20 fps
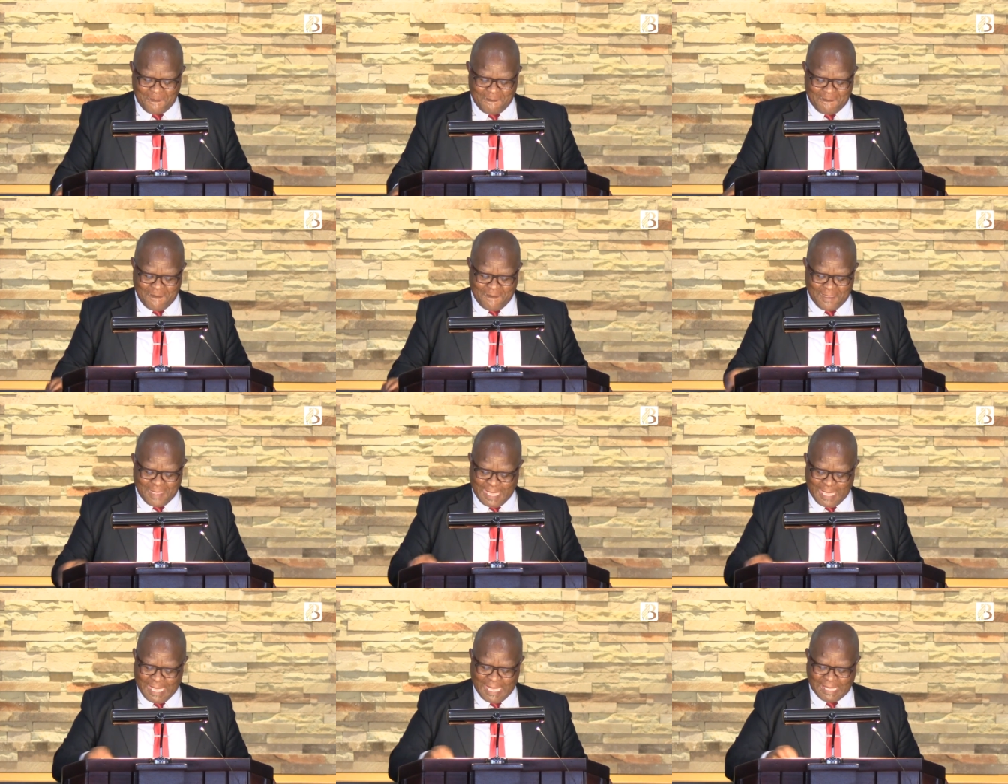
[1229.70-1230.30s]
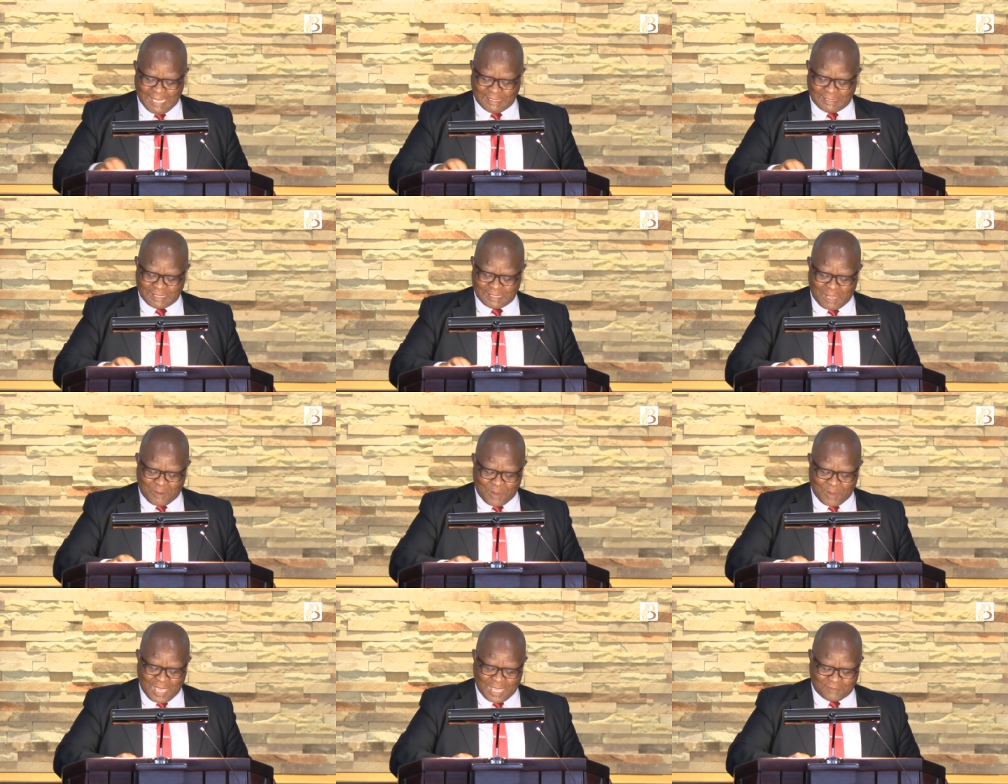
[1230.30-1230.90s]
He is
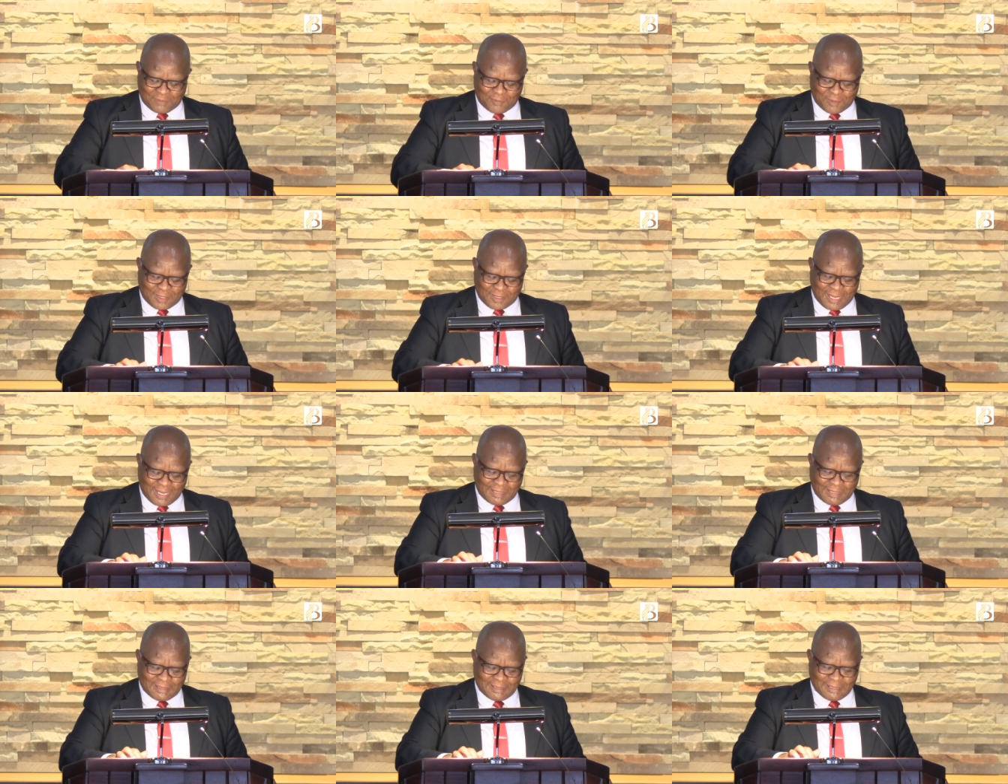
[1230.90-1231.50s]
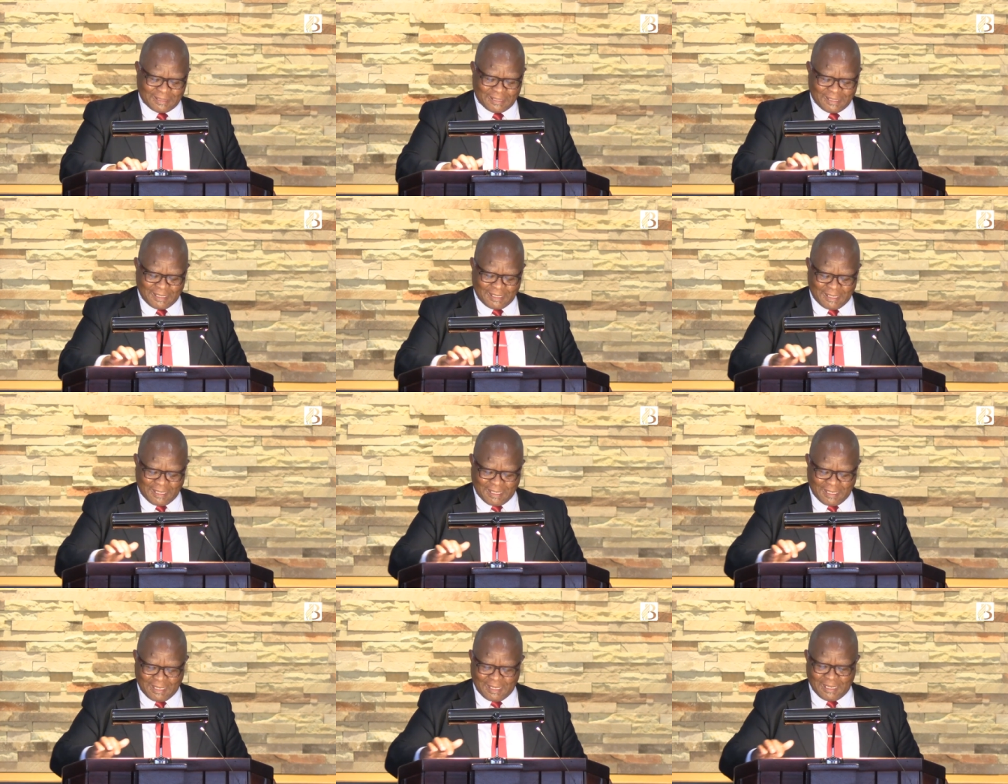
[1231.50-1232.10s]
our advocate.
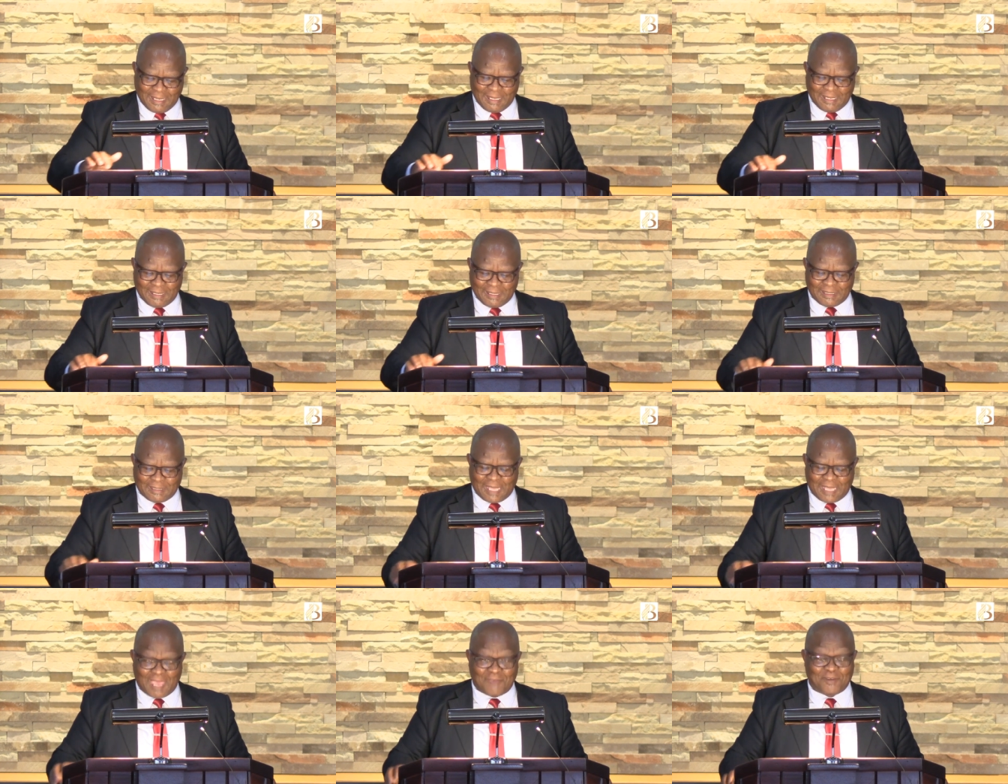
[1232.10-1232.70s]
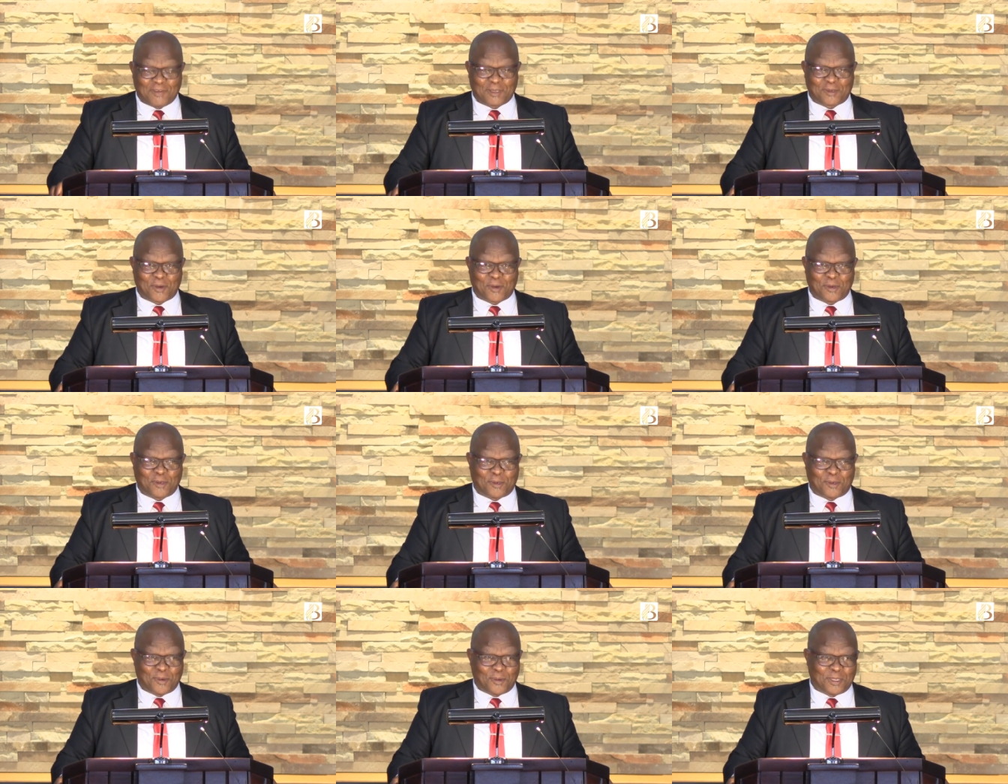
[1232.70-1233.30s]
David
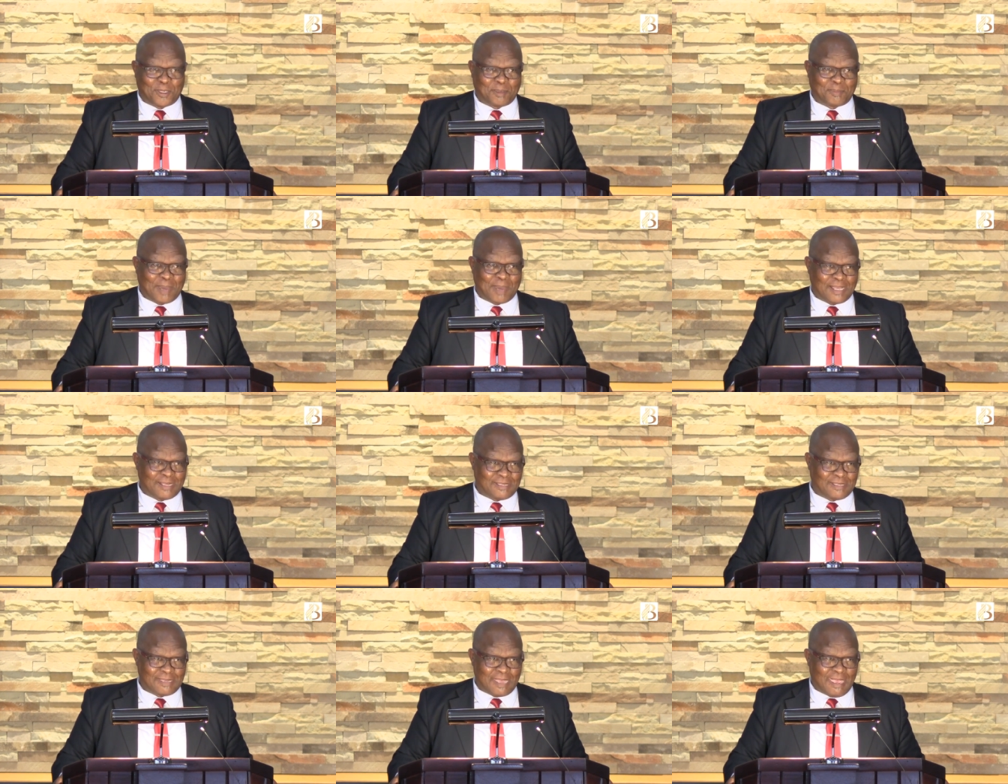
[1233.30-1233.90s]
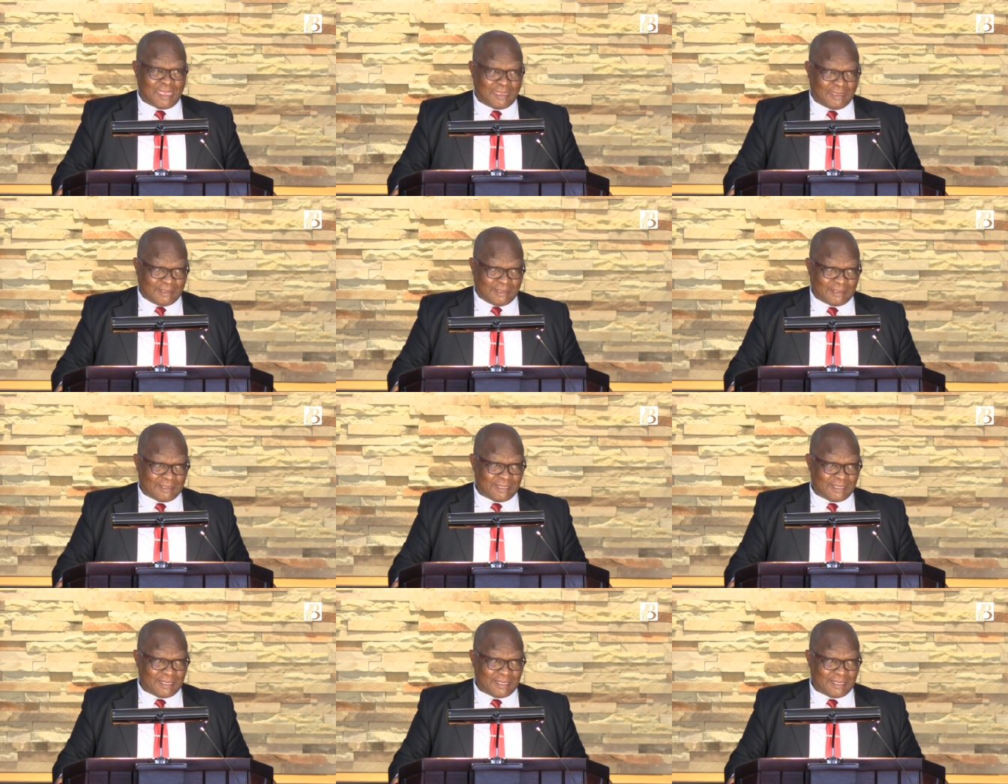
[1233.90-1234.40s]
concluded by saying,